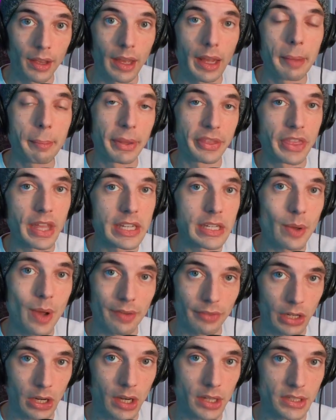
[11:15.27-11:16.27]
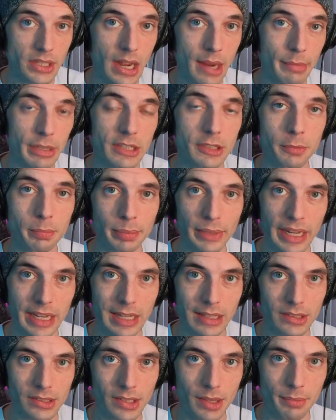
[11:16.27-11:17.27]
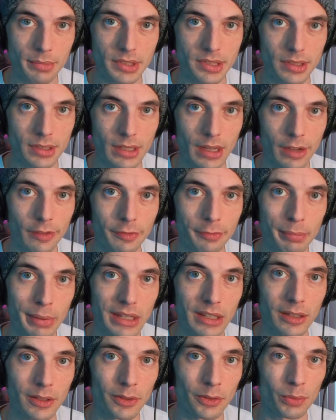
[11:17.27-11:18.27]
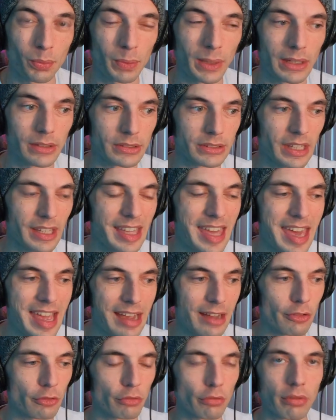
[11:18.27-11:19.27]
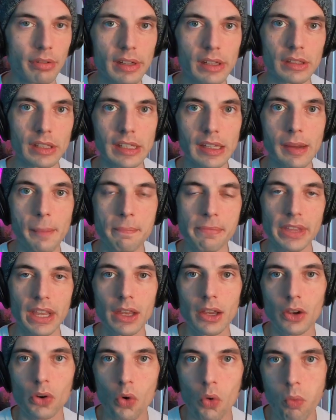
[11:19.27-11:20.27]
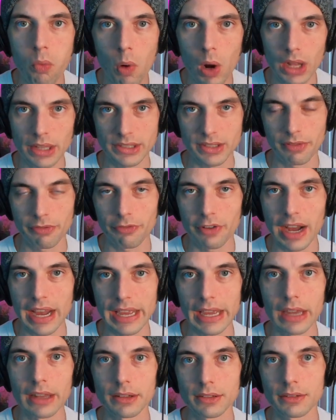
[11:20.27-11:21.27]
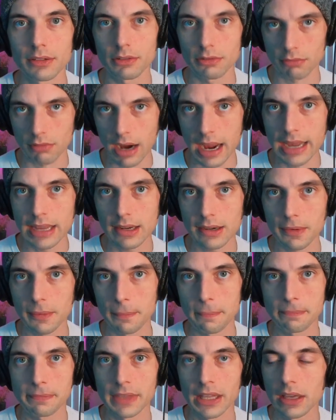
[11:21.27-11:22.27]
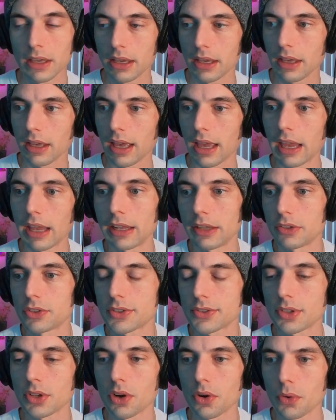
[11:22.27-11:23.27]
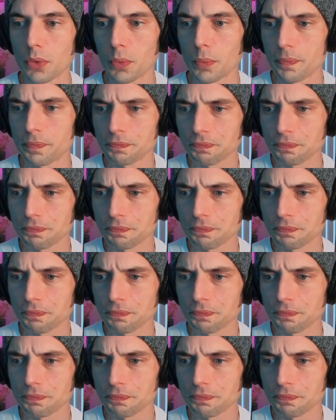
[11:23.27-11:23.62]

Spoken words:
but then you have a hard time explaining some stuff because, well, you can't really quantify it, right? And so